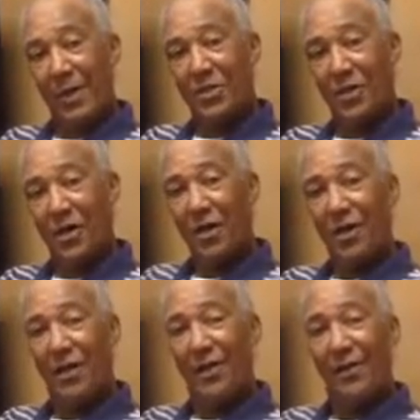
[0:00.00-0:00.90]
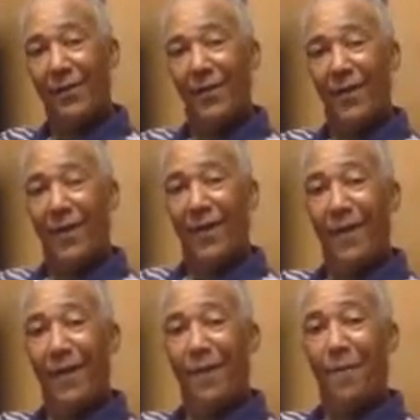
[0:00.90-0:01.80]
And Mr. Stocks is for whom the
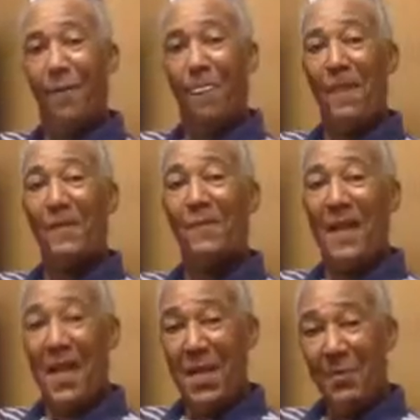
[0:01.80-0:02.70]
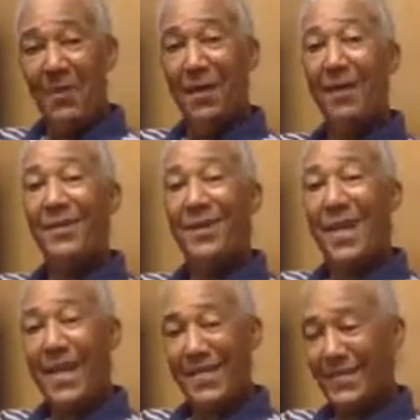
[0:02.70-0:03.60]
school is named for.
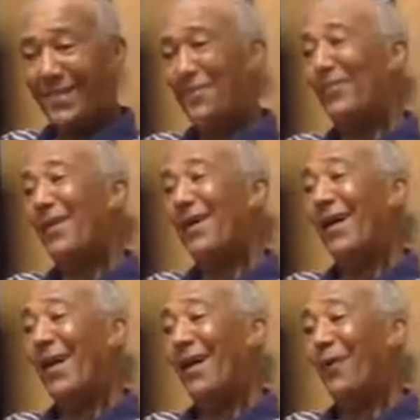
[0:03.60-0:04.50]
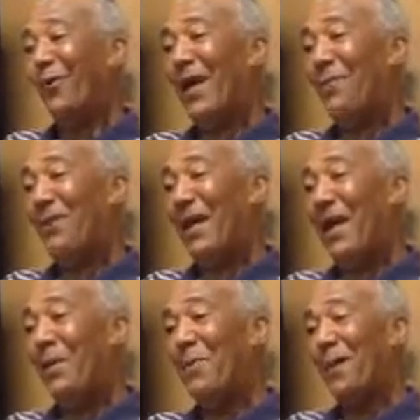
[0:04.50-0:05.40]
Yes. When I
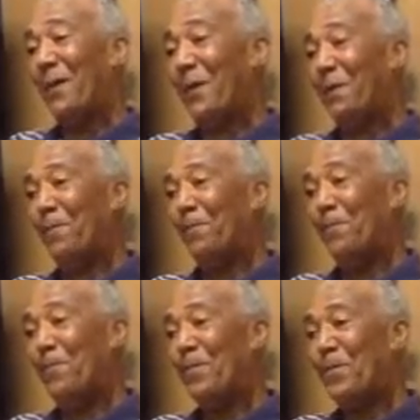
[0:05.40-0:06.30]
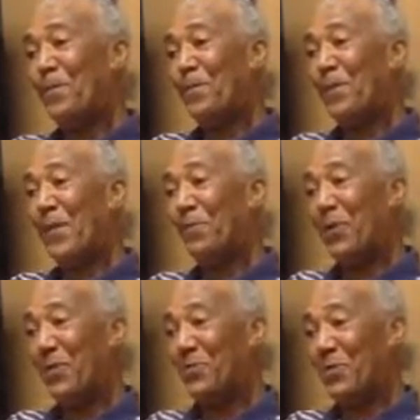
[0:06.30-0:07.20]
became a
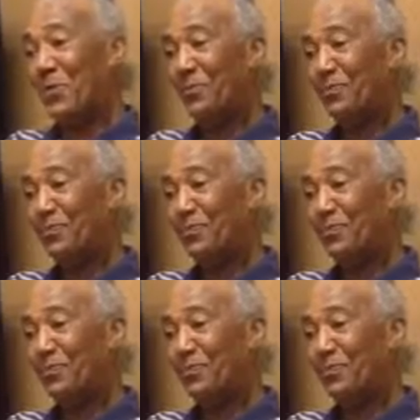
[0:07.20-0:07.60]
principal